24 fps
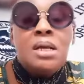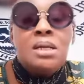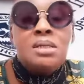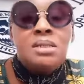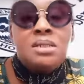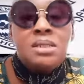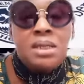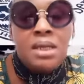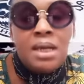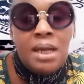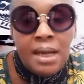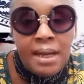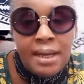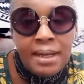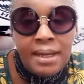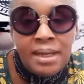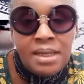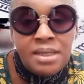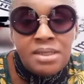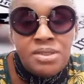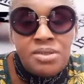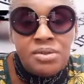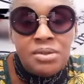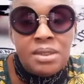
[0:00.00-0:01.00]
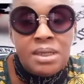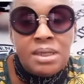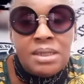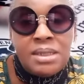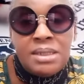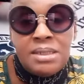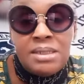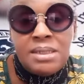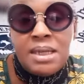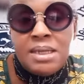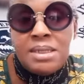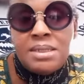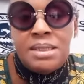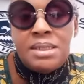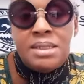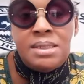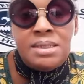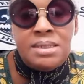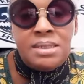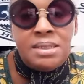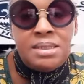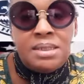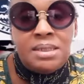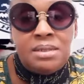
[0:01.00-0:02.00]
CIS, United States
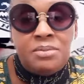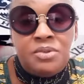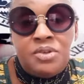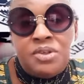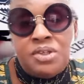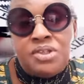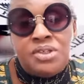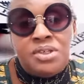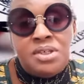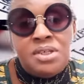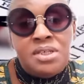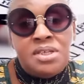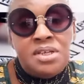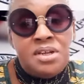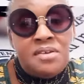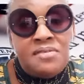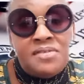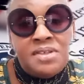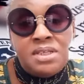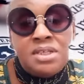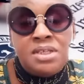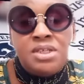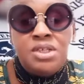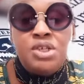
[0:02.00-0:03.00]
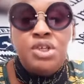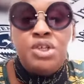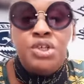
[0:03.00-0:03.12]
Citizen and Immigration Services,